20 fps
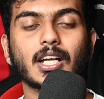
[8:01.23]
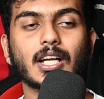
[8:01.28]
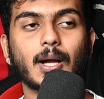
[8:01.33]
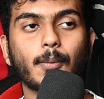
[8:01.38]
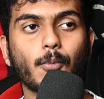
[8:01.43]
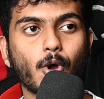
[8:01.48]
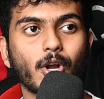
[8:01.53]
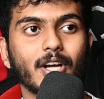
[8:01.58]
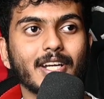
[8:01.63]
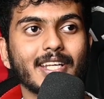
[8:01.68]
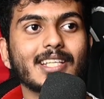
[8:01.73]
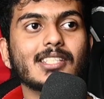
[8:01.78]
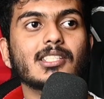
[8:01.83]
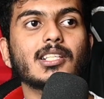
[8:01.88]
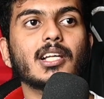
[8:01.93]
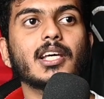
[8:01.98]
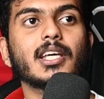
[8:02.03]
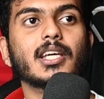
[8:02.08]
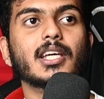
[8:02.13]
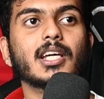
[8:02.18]
Commodities
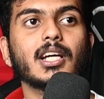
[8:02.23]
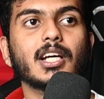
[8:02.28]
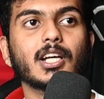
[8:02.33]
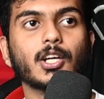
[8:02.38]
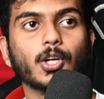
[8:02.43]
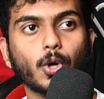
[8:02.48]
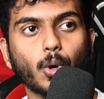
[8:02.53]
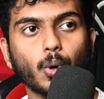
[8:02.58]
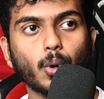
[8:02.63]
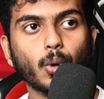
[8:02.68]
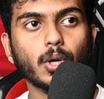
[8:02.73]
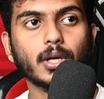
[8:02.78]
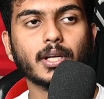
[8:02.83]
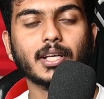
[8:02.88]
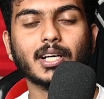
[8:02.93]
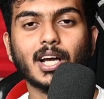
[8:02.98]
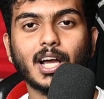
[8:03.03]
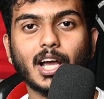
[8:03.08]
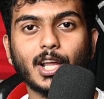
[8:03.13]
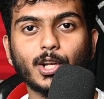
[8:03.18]
like
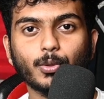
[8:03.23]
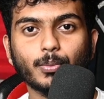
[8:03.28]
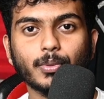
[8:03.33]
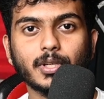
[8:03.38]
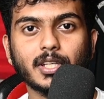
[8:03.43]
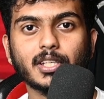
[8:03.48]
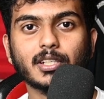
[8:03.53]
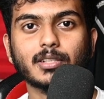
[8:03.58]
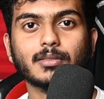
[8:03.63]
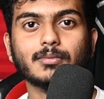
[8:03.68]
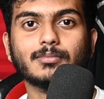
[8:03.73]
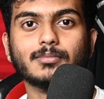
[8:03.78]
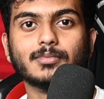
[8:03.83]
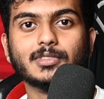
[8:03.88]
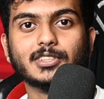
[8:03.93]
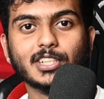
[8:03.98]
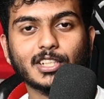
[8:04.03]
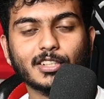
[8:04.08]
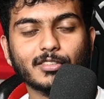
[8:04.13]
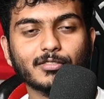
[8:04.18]
gold, aluminium,
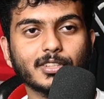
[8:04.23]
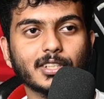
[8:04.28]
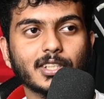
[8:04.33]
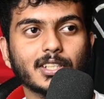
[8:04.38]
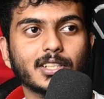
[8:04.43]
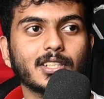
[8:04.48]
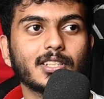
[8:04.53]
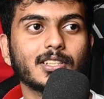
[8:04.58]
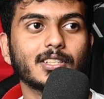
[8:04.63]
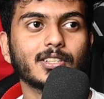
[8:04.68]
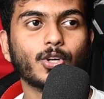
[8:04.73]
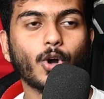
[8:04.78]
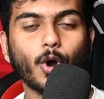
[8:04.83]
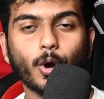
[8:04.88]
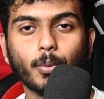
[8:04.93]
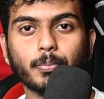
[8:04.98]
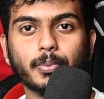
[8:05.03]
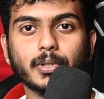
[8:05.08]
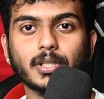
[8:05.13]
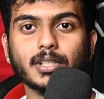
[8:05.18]
silver,
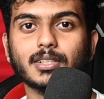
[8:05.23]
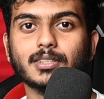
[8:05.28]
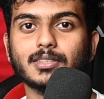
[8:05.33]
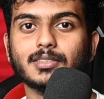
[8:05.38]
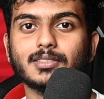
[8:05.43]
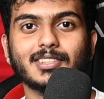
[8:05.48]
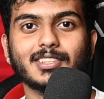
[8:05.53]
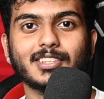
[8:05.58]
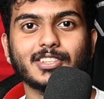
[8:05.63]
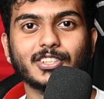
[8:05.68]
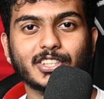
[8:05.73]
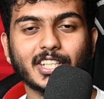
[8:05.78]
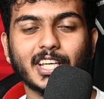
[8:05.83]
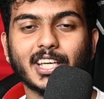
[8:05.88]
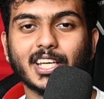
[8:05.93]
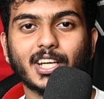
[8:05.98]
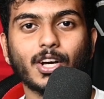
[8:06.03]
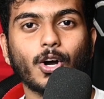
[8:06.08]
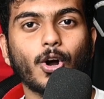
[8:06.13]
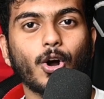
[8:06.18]
copper,
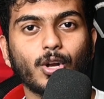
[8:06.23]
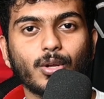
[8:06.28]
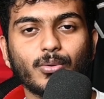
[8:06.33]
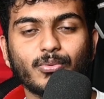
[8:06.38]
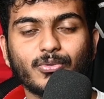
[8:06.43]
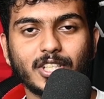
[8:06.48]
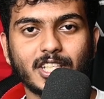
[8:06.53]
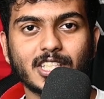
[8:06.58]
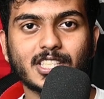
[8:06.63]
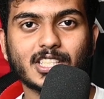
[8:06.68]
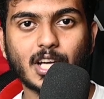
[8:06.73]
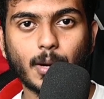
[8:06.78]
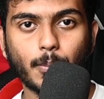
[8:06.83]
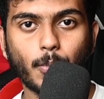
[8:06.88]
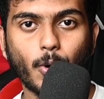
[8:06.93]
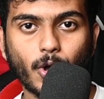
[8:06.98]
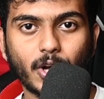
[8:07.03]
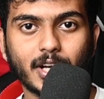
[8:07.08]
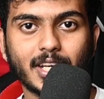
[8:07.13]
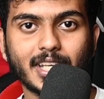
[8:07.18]
zinc. All of these
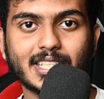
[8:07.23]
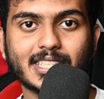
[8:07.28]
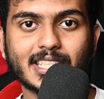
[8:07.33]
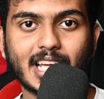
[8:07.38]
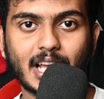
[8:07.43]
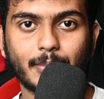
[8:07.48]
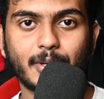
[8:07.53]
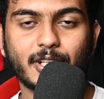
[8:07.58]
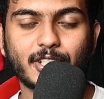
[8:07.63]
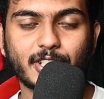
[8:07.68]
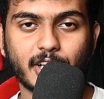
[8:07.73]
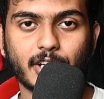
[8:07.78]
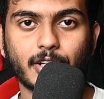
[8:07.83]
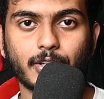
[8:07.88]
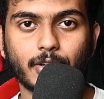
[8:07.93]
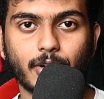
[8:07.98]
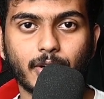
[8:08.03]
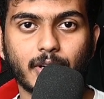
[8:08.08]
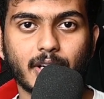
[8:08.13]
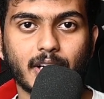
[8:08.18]
commodities can be
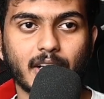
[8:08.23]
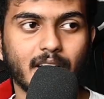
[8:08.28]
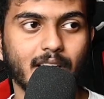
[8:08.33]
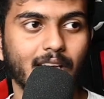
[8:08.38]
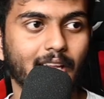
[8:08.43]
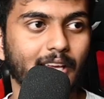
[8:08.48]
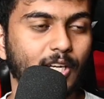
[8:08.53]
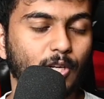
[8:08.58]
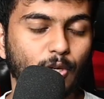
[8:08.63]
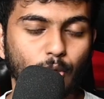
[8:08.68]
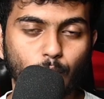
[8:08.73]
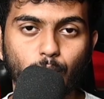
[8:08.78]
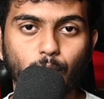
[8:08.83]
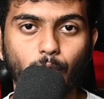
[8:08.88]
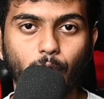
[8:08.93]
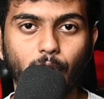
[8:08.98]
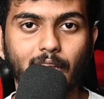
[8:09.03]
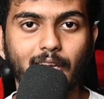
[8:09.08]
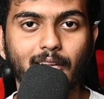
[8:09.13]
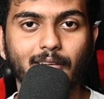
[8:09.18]
traded on, like crude
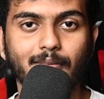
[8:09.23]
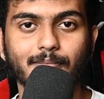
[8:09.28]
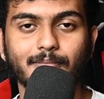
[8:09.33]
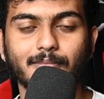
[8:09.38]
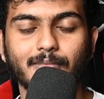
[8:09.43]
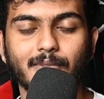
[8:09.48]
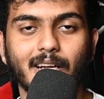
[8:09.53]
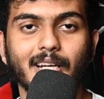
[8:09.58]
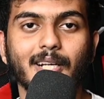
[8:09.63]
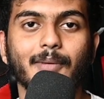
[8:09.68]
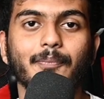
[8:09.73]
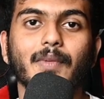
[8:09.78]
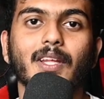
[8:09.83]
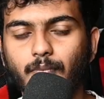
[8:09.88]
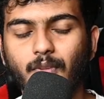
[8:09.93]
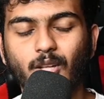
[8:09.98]
oil, right?